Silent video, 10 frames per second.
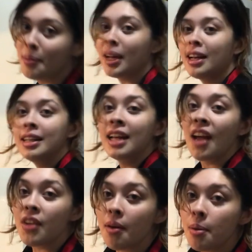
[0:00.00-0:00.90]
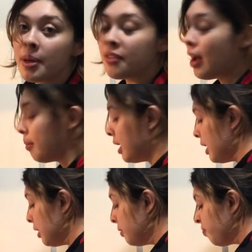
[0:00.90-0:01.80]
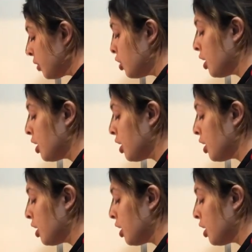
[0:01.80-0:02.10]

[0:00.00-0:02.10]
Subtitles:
but if you have a big family, you